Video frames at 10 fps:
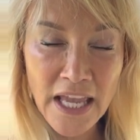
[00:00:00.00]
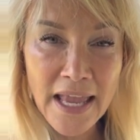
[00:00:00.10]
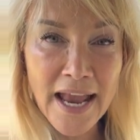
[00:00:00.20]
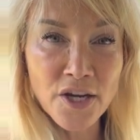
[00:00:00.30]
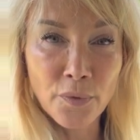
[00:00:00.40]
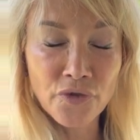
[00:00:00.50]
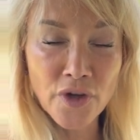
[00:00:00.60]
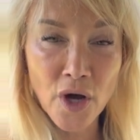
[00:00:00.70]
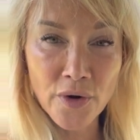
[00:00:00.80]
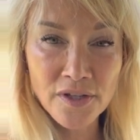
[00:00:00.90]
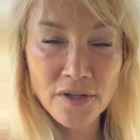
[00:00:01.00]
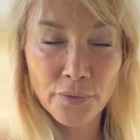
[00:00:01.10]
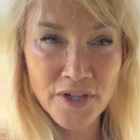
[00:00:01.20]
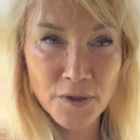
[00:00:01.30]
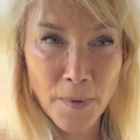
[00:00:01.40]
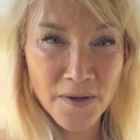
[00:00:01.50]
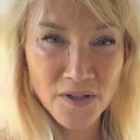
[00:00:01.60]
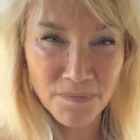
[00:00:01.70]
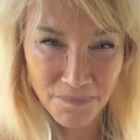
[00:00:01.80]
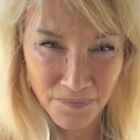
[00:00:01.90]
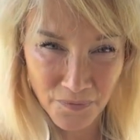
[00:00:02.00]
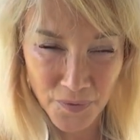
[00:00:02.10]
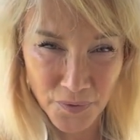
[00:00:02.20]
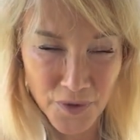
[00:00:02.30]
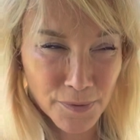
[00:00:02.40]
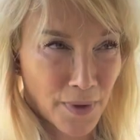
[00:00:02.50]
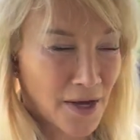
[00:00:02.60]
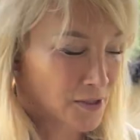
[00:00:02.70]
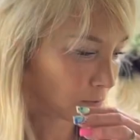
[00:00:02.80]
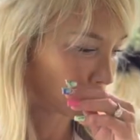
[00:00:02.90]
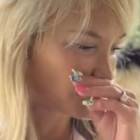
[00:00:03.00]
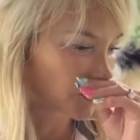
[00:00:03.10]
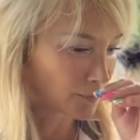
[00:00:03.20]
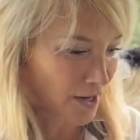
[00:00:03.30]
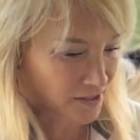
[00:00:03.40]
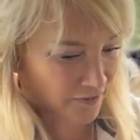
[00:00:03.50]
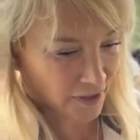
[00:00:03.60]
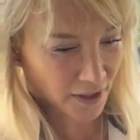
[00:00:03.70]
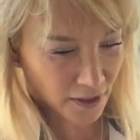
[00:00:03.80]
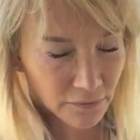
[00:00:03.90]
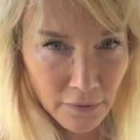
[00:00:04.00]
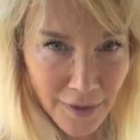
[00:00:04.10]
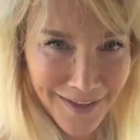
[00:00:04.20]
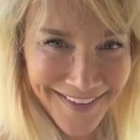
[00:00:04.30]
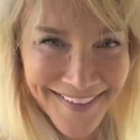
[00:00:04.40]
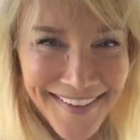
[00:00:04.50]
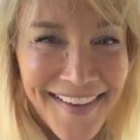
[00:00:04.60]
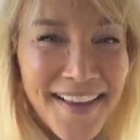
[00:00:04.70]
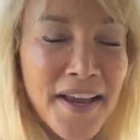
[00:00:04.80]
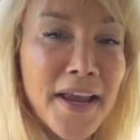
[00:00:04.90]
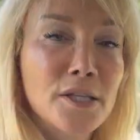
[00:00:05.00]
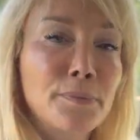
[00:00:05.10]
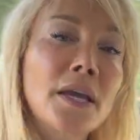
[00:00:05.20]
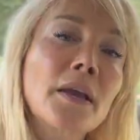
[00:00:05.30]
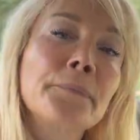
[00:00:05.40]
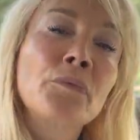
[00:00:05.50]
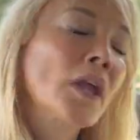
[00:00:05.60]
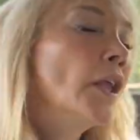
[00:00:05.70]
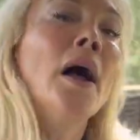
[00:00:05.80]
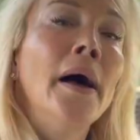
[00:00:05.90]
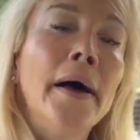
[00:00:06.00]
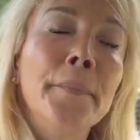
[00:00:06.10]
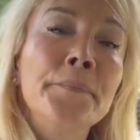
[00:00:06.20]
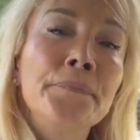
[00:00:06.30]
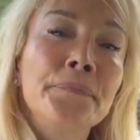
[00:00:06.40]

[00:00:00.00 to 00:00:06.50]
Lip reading: And you will notice the responsivity. Can't speak. And